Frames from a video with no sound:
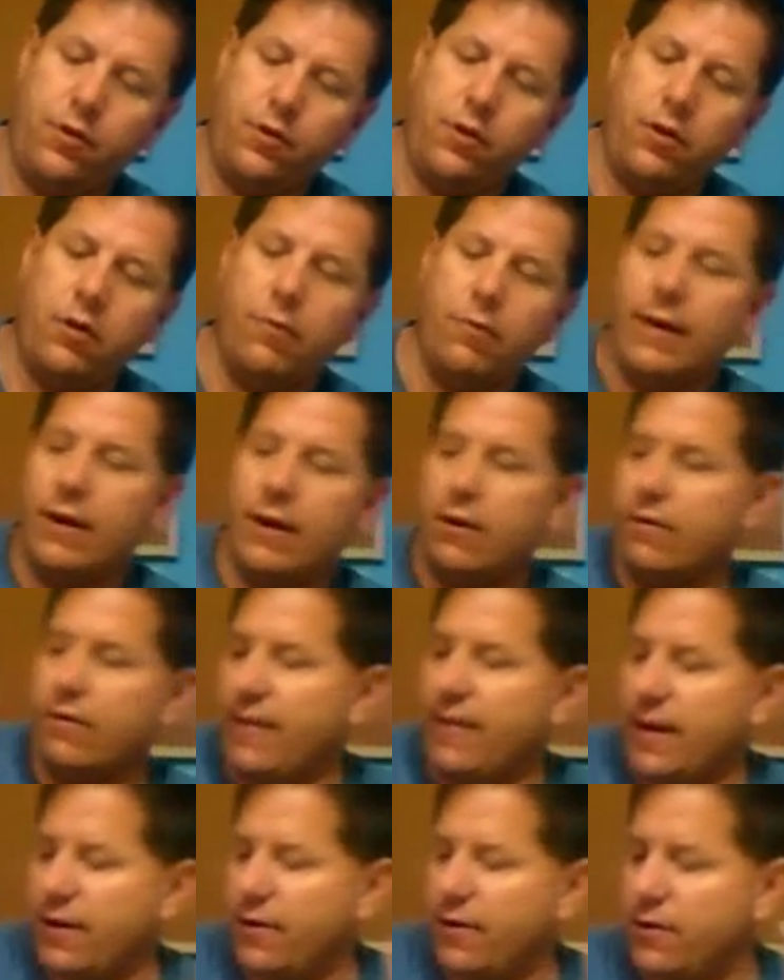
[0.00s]
You'll make your
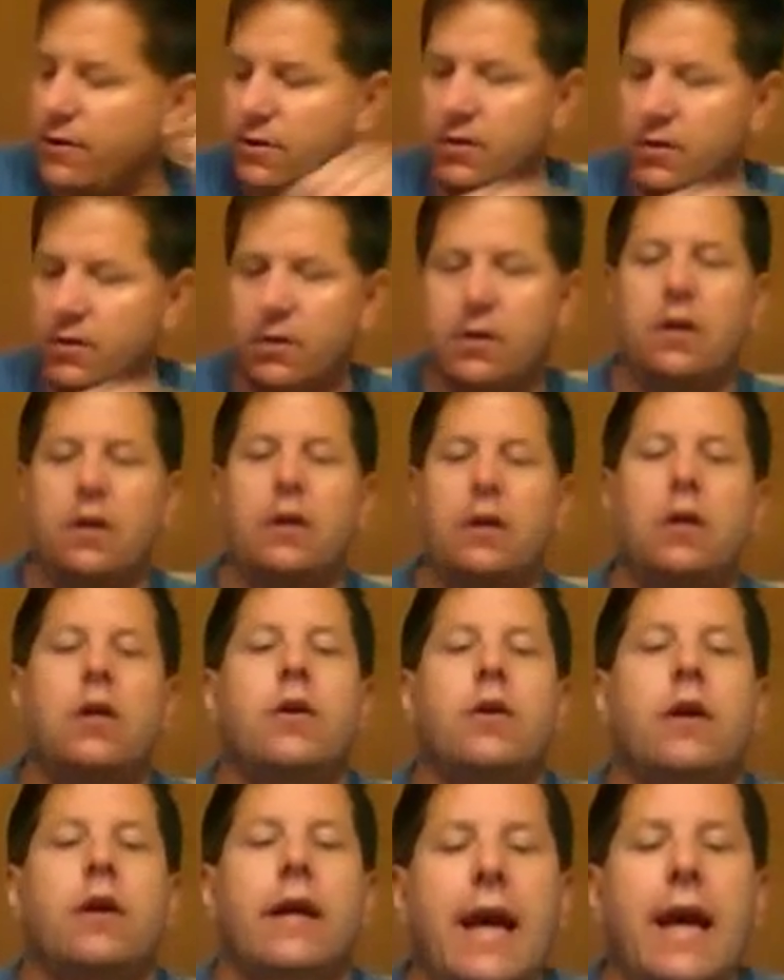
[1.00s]
fenders.
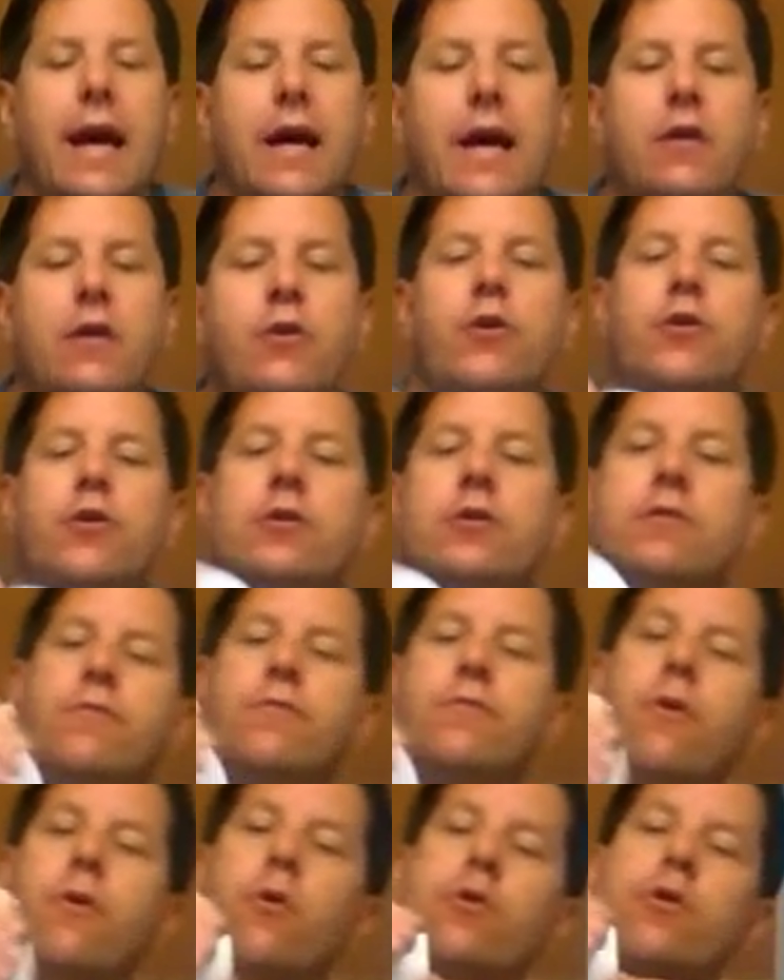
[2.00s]
Again, you just
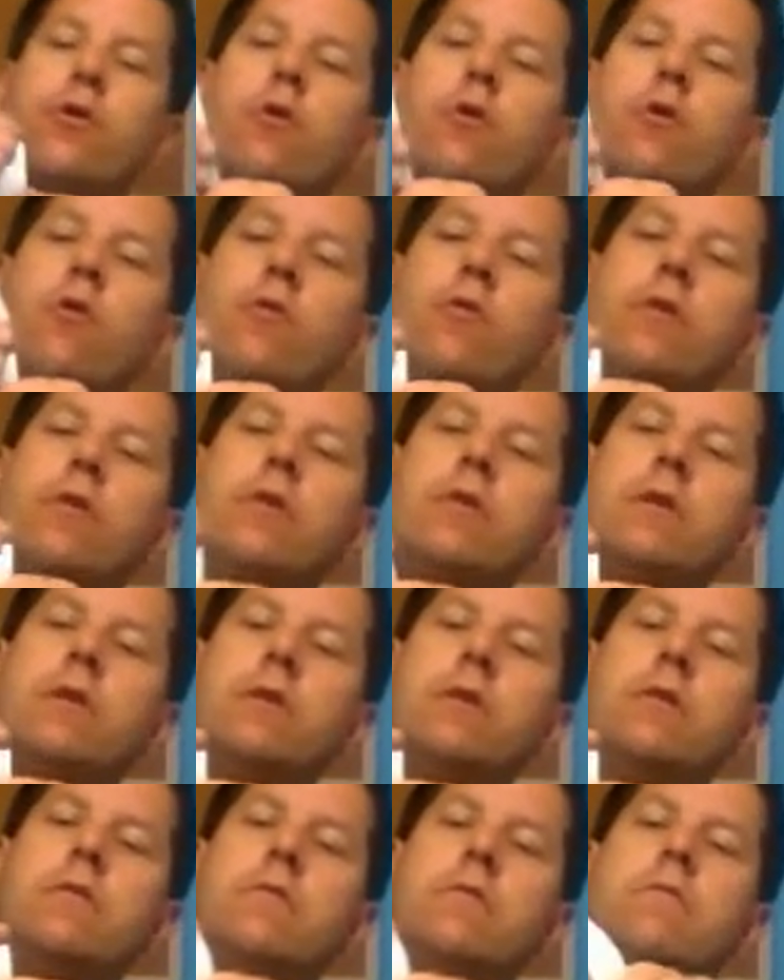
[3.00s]
fold it over
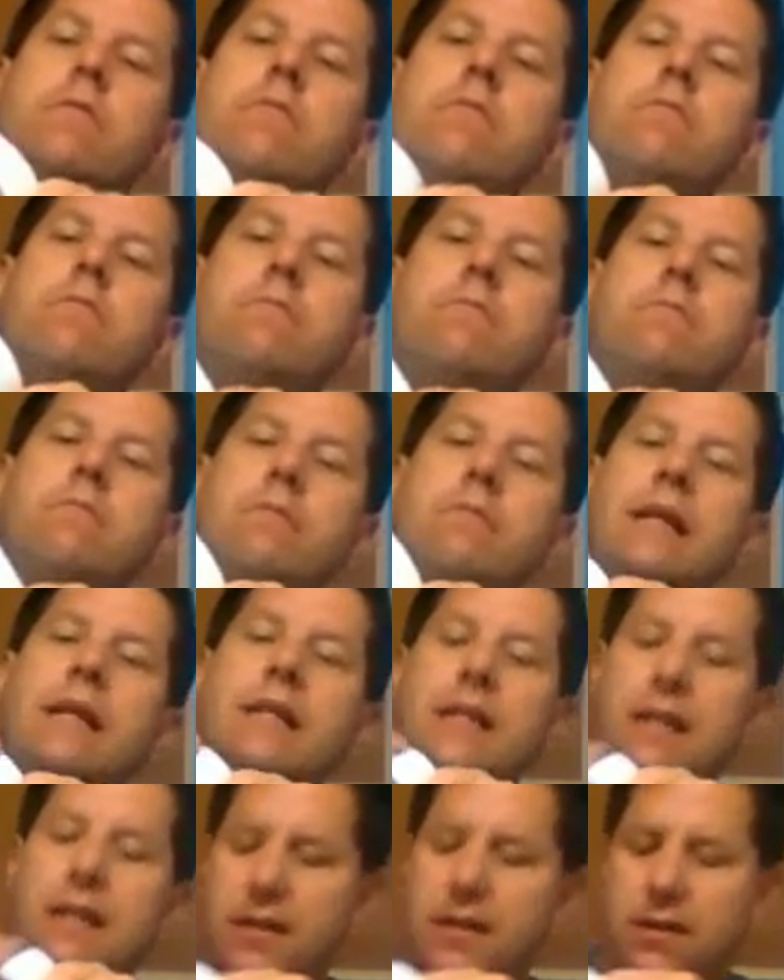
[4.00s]
like
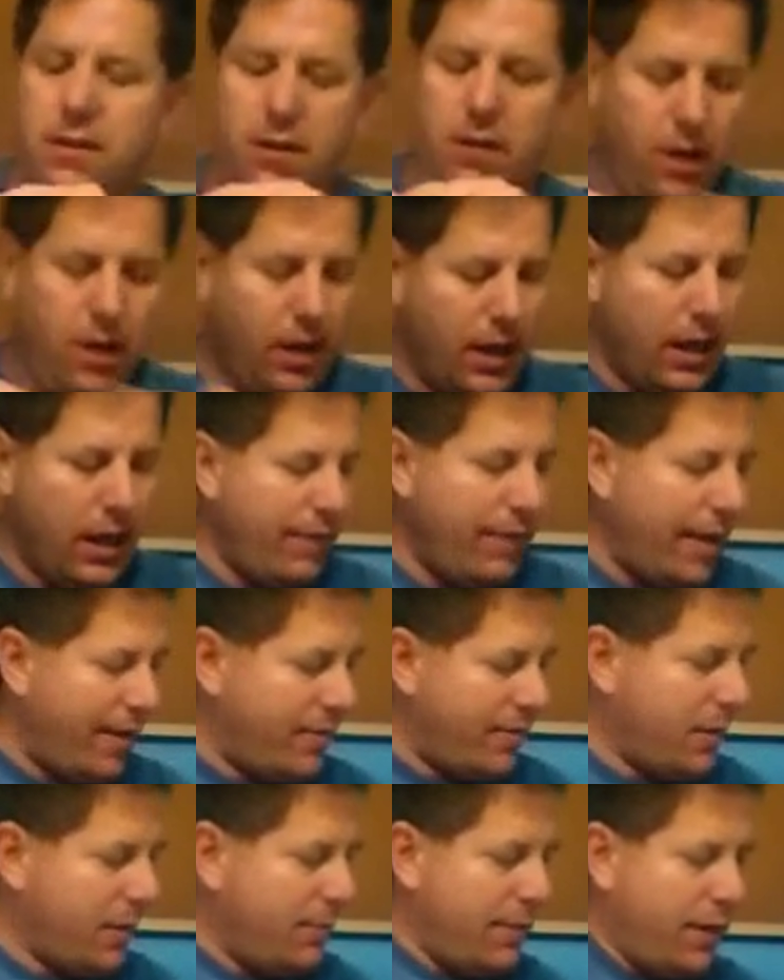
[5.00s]
this. If you have
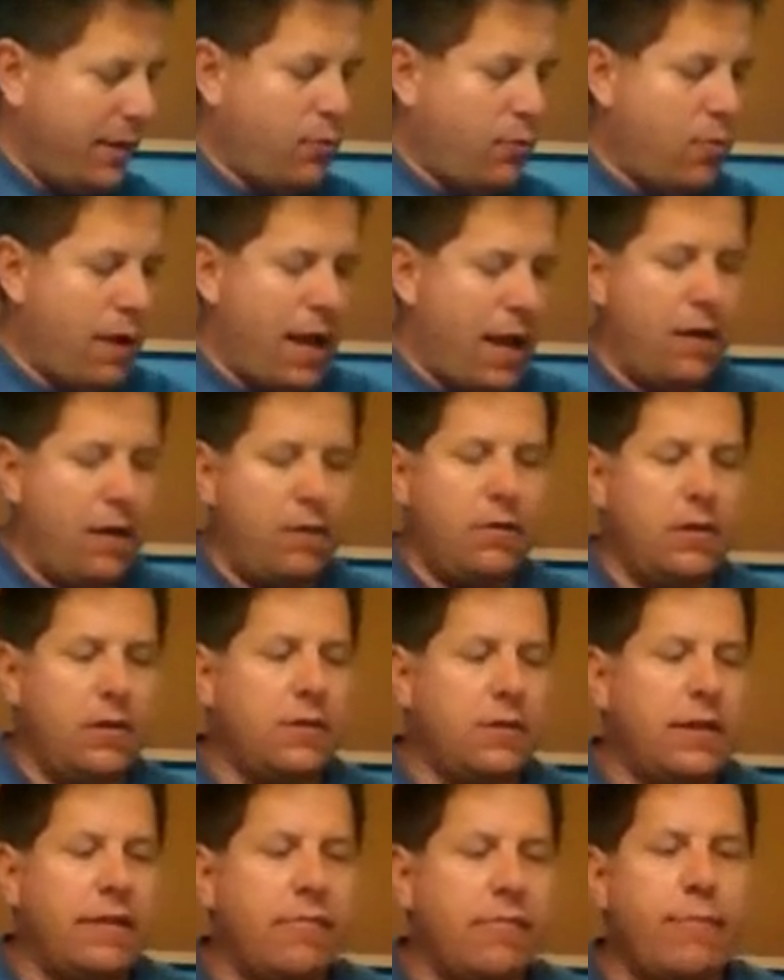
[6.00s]
something round,
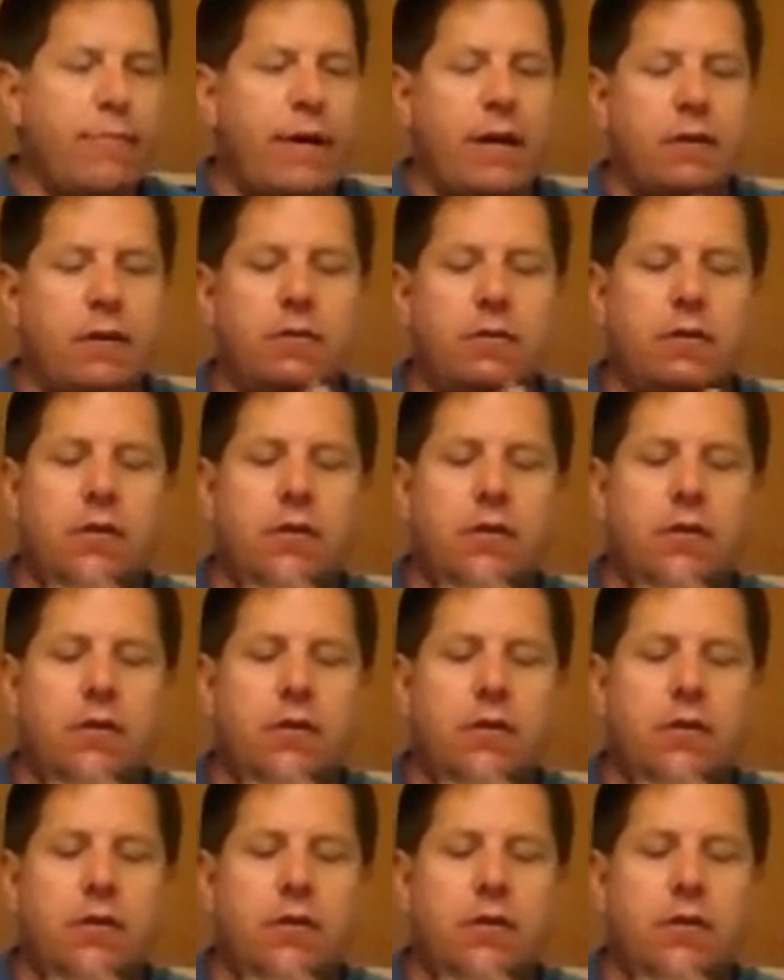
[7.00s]
it's even better.